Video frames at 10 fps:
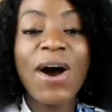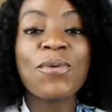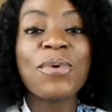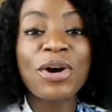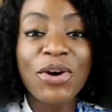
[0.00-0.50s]

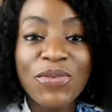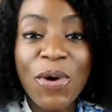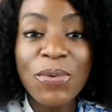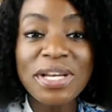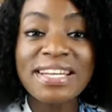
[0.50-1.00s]
and we're
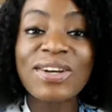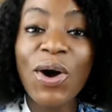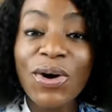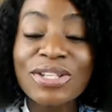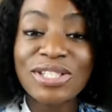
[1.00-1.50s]
growing in
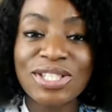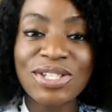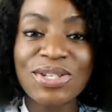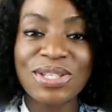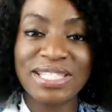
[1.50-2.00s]

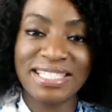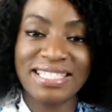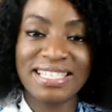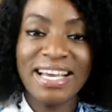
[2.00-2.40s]
continuously,